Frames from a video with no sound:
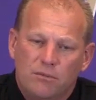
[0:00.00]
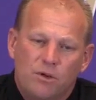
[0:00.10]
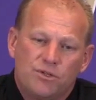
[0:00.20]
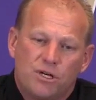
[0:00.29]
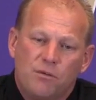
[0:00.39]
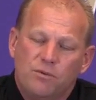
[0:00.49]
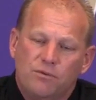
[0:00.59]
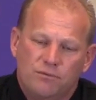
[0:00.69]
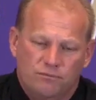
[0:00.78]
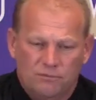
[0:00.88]
Coach Grubb
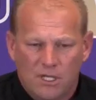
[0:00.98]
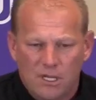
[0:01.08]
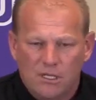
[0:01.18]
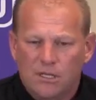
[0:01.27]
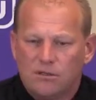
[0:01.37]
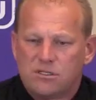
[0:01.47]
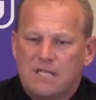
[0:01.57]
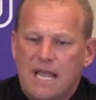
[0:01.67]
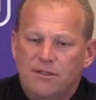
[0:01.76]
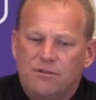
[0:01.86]
will, you know,
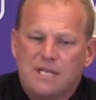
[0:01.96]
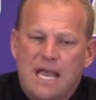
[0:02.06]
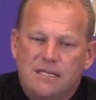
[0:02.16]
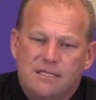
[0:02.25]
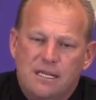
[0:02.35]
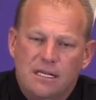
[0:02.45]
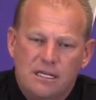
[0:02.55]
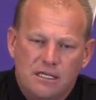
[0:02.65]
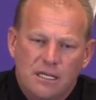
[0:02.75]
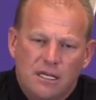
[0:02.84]
slide those guys
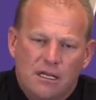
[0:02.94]
in. And,